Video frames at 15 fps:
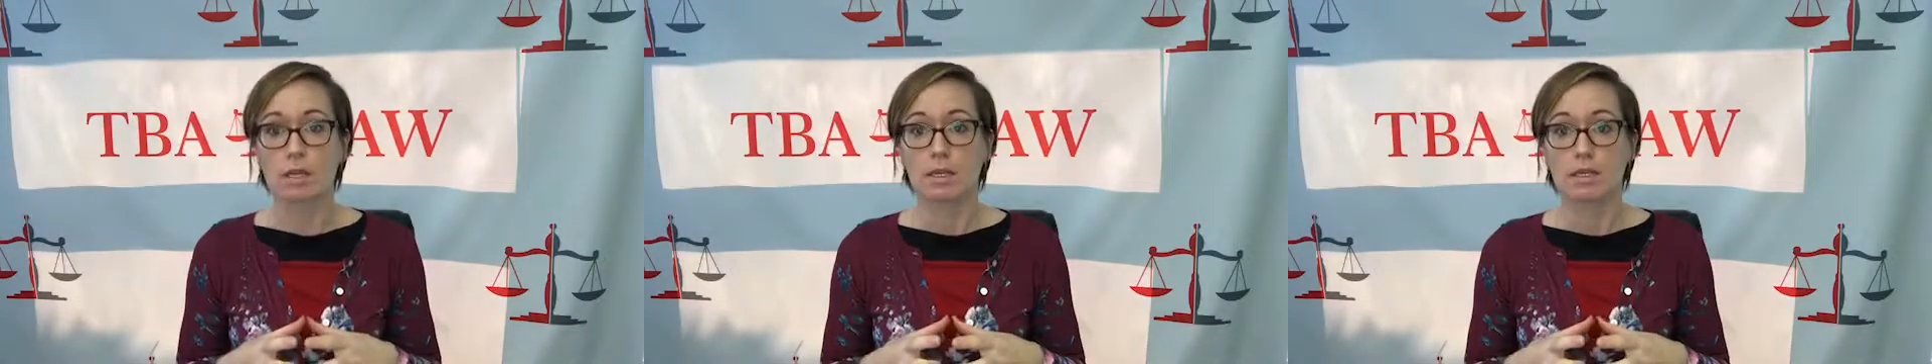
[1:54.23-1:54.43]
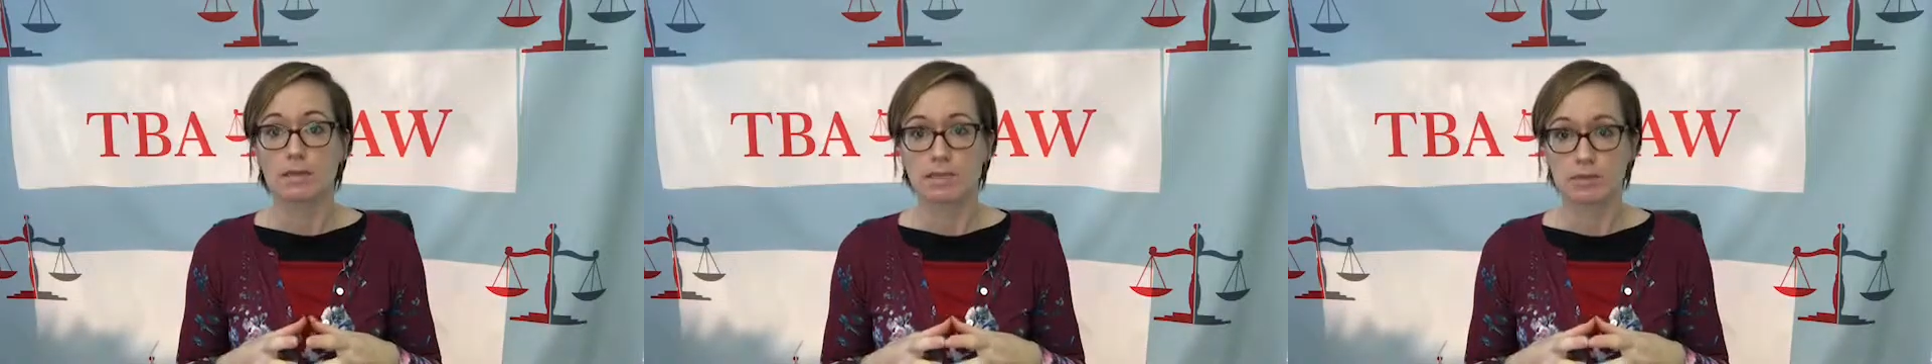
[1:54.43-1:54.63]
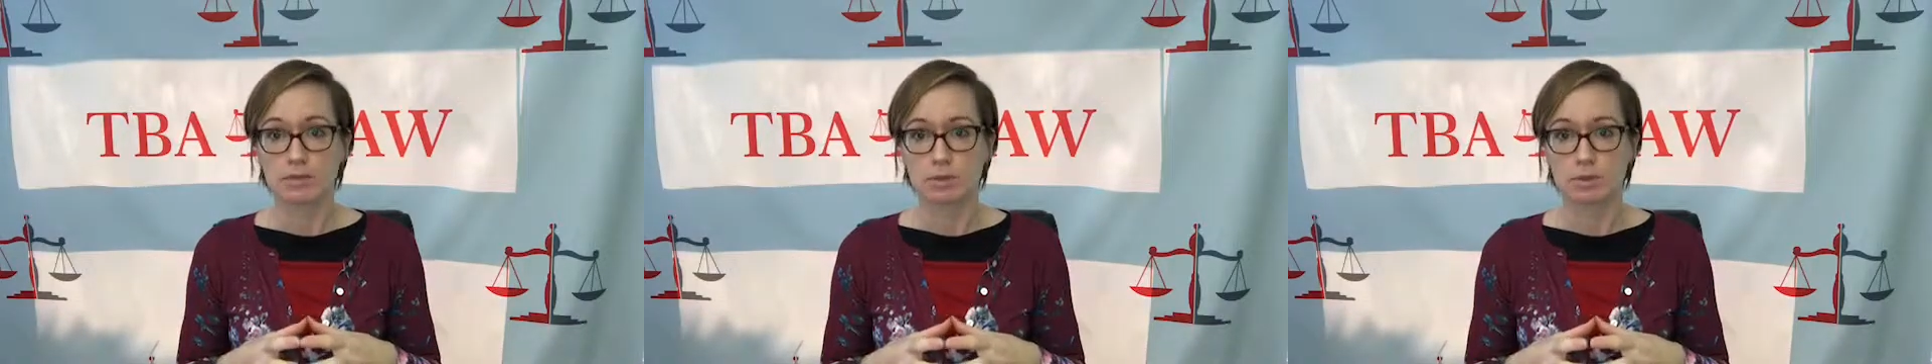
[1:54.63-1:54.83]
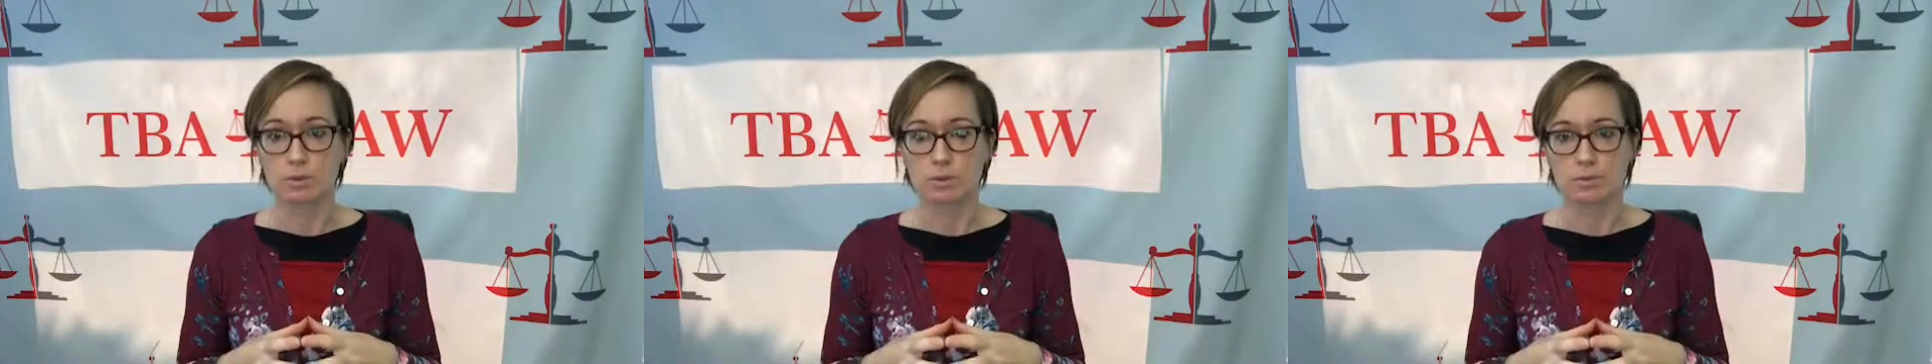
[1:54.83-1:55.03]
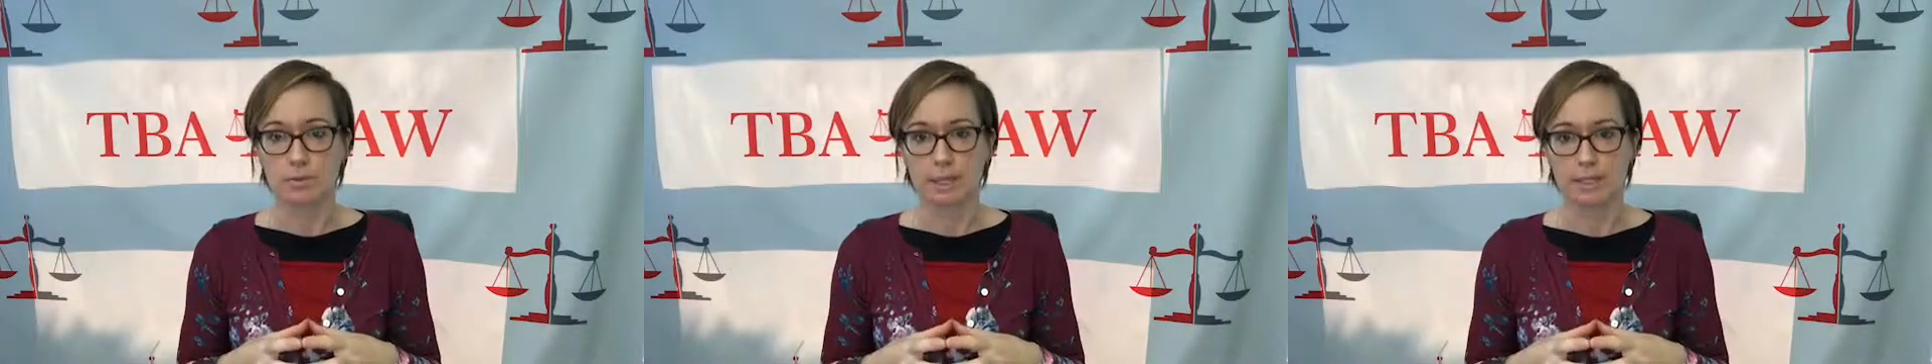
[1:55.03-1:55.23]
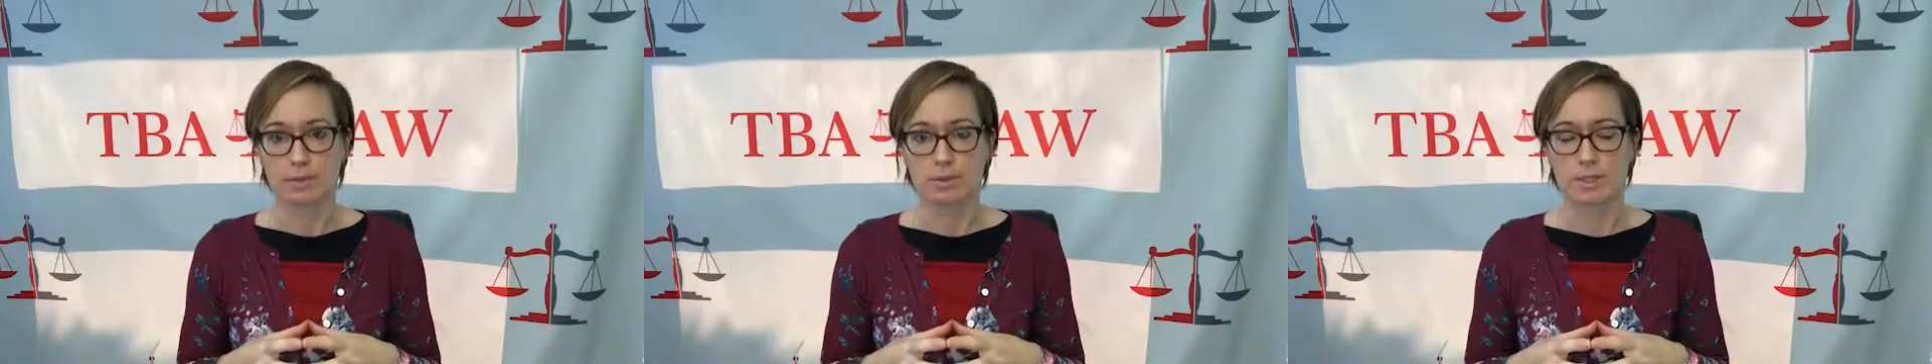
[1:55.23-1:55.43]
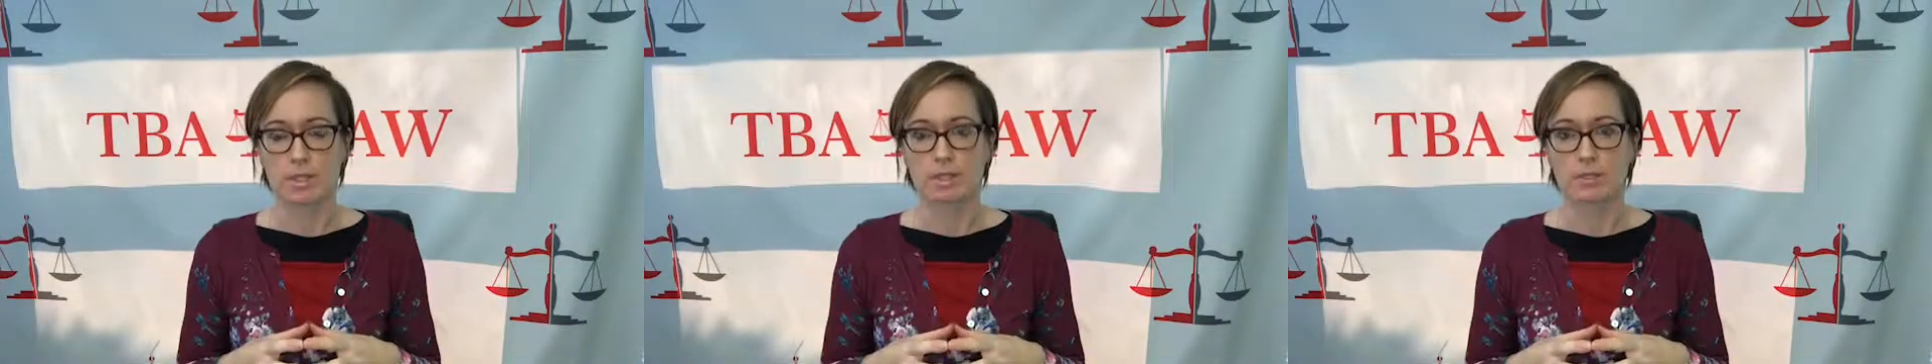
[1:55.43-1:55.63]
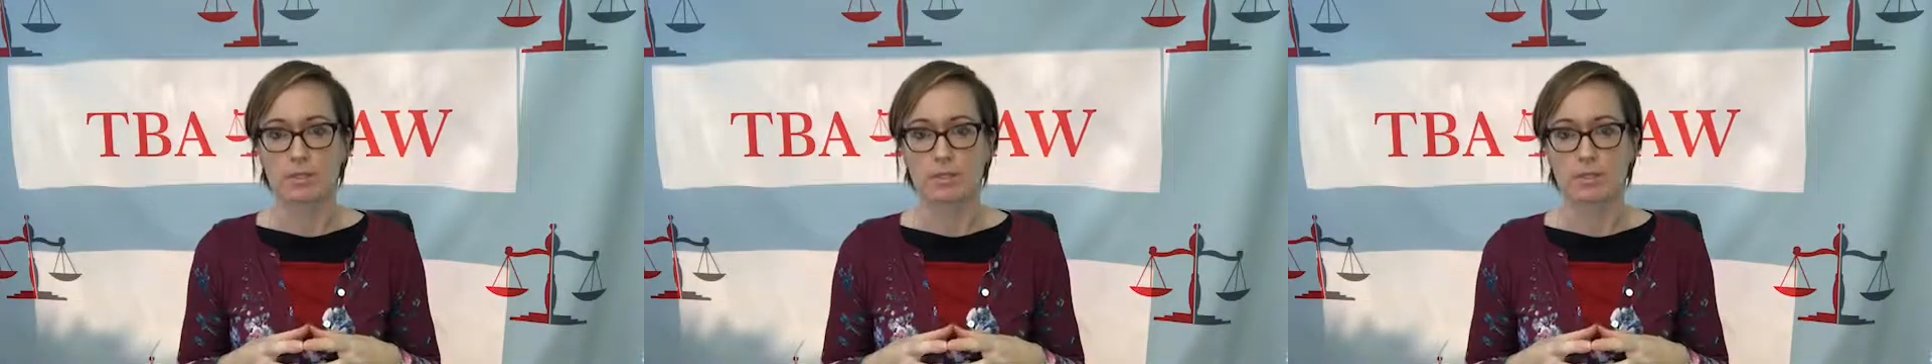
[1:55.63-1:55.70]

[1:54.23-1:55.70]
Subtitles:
civil penalties.